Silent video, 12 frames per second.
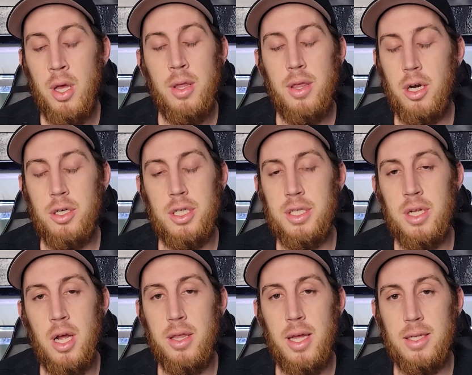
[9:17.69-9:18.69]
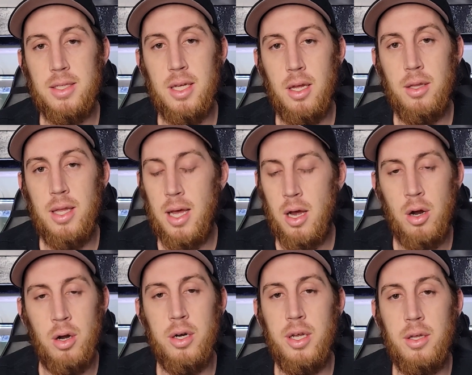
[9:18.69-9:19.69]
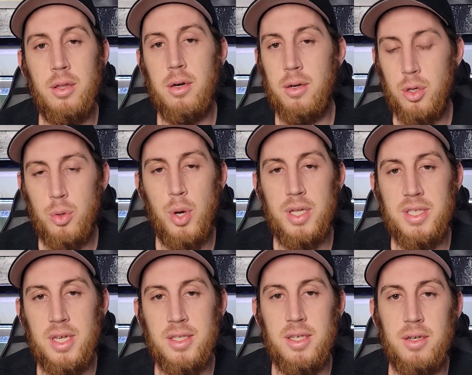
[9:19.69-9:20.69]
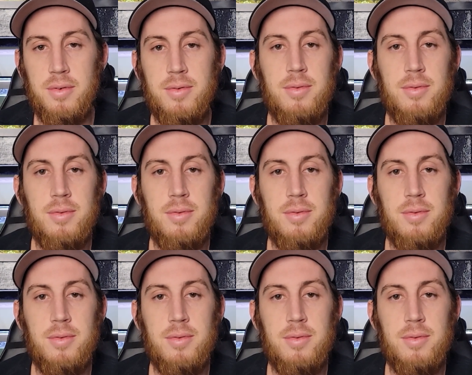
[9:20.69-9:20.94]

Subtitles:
they're just not that hardy. They're quite sensitive.